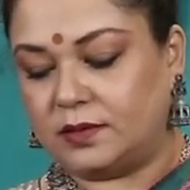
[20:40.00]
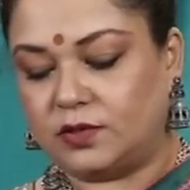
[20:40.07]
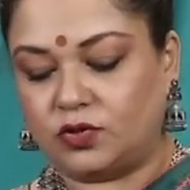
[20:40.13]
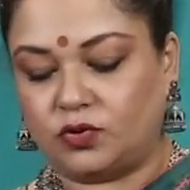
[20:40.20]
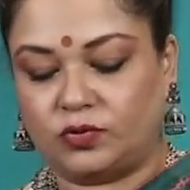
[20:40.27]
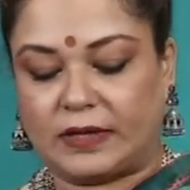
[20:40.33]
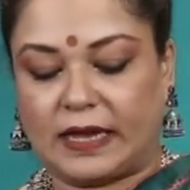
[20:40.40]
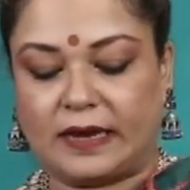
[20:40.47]

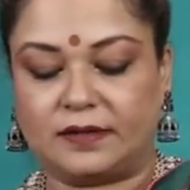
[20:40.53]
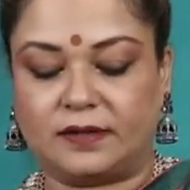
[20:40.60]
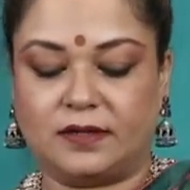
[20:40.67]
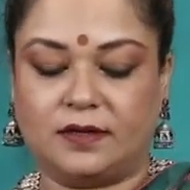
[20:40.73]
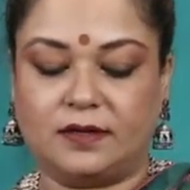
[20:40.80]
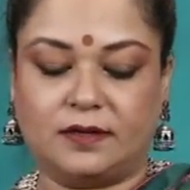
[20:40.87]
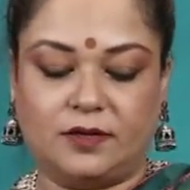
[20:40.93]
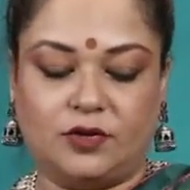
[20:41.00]
so that
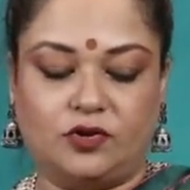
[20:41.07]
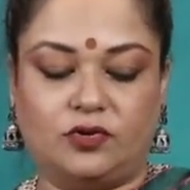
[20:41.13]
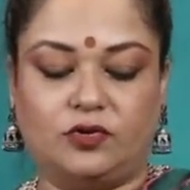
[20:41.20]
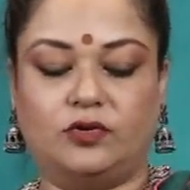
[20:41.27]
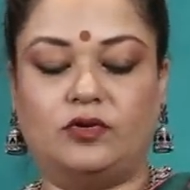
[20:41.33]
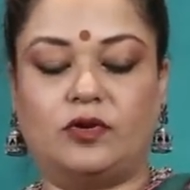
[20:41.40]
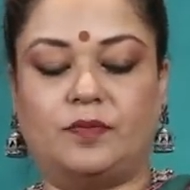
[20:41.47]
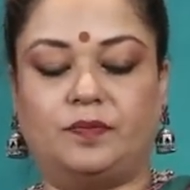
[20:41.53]

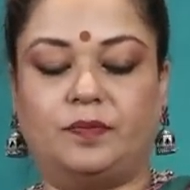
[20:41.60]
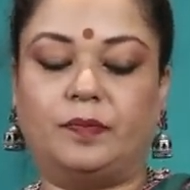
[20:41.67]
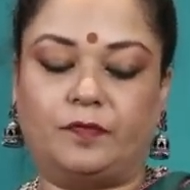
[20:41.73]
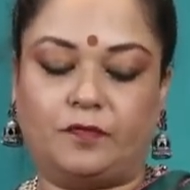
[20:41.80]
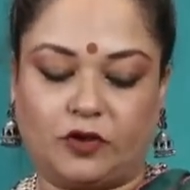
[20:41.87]
the